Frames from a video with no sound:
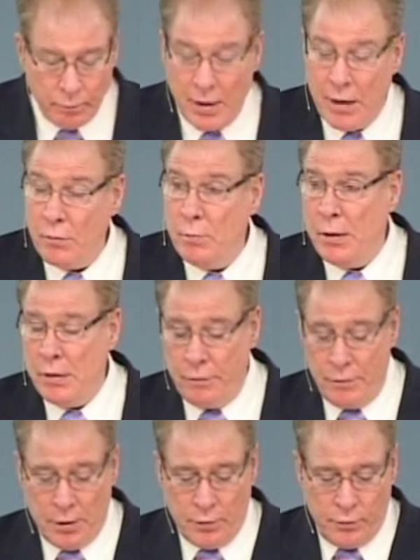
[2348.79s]
That would be the
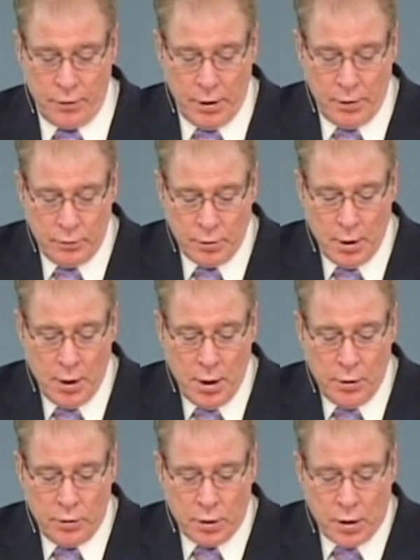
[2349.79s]
Philistines,
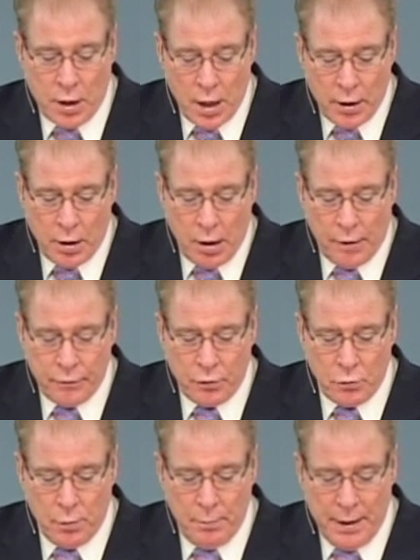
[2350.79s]
to cut off the
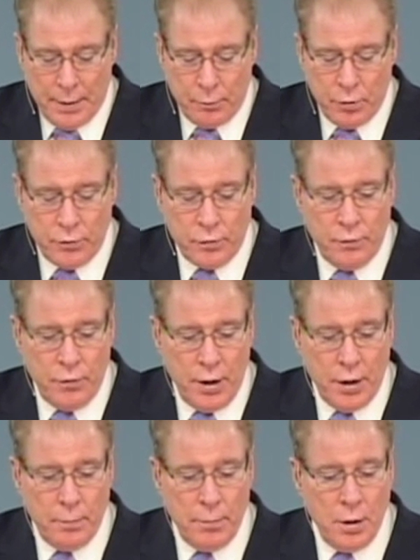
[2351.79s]
remembrance of
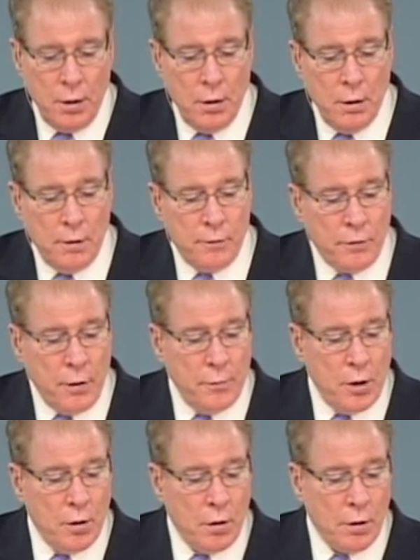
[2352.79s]
them from
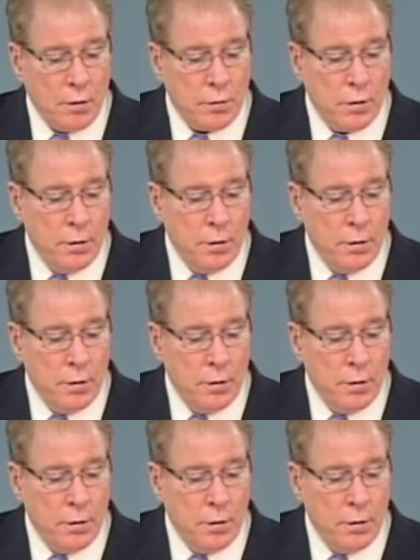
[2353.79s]
the earth.